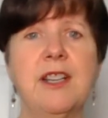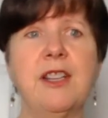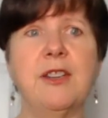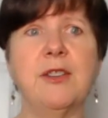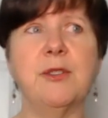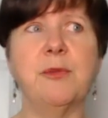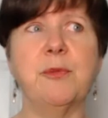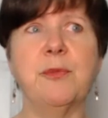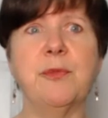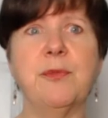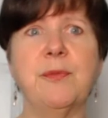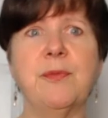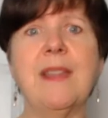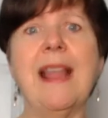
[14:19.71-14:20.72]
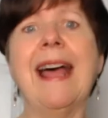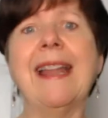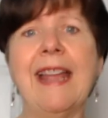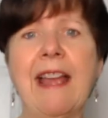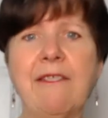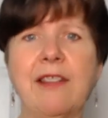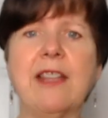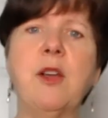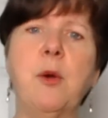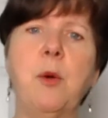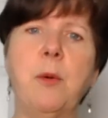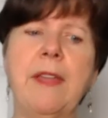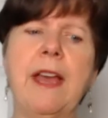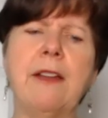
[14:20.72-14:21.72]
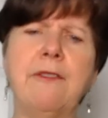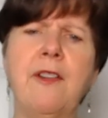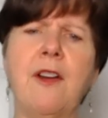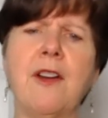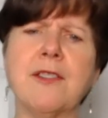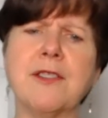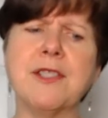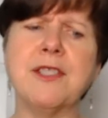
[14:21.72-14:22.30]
you know, not have it go that far.